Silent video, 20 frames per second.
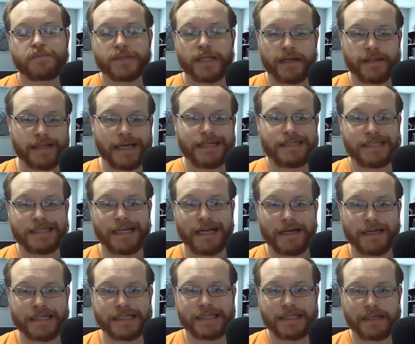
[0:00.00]
And that's the
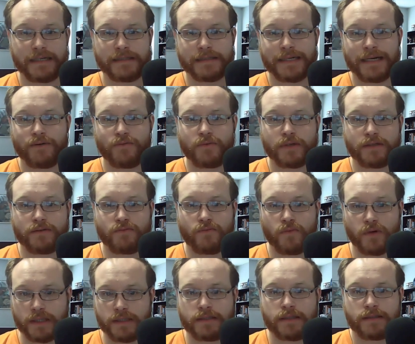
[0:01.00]
kind of thing that we
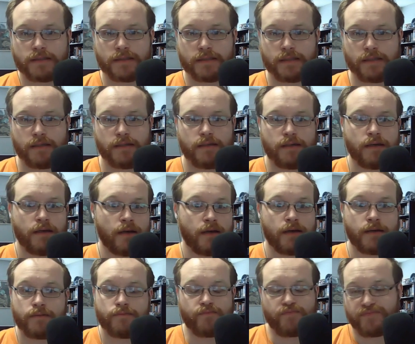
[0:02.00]
want to see
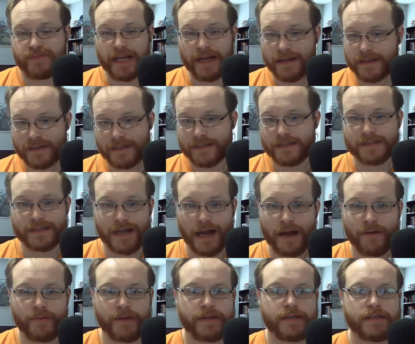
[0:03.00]
at this
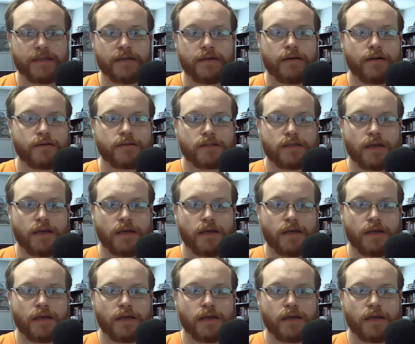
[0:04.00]
time of the year.